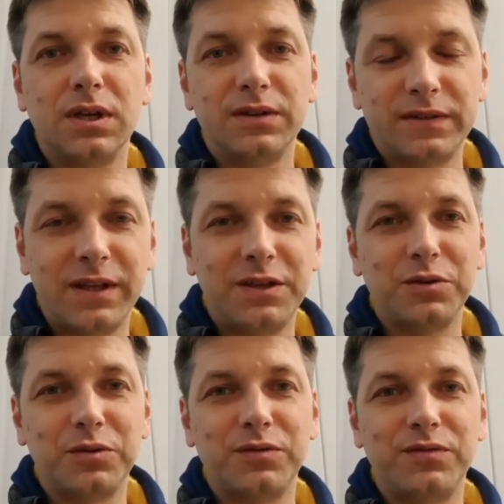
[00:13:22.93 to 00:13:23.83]
Thank
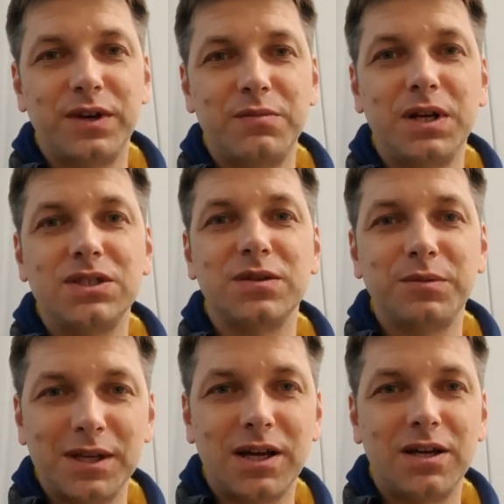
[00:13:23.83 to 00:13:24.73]
you very much and
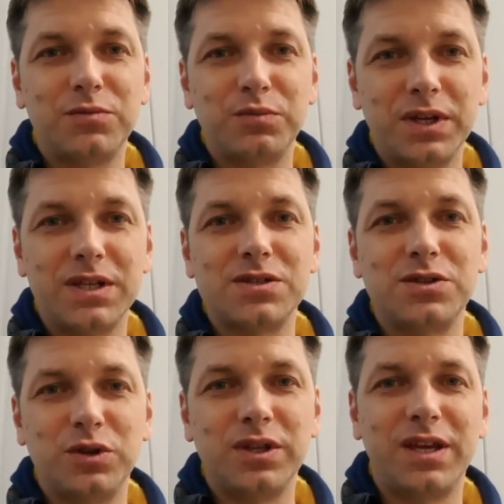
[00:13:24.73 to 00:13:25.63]
may God bless
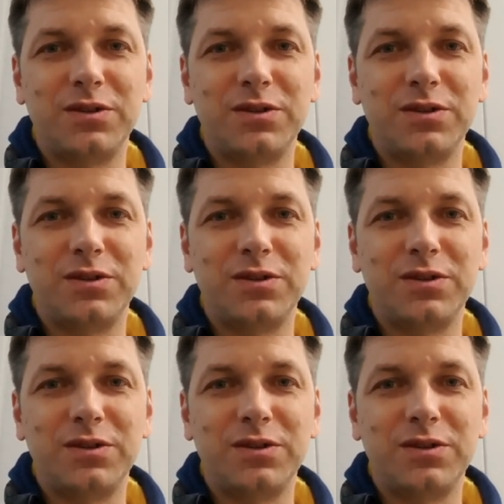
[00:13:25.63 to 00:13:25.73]
your day